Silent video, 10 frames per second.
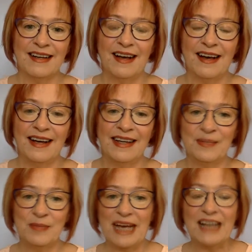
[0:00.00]

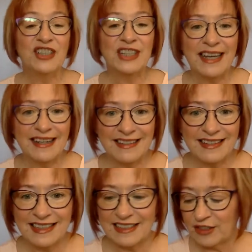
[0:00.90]
I'm
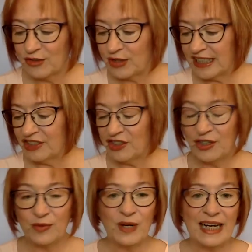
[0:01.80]
educated in the
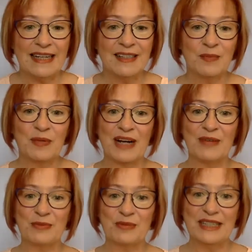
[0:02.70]
traditional ways, but
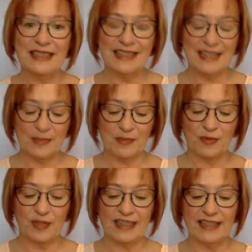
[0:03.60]
I really am
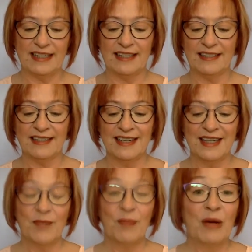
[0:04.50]
bringing
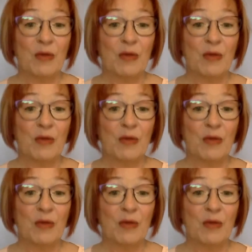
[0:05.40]
my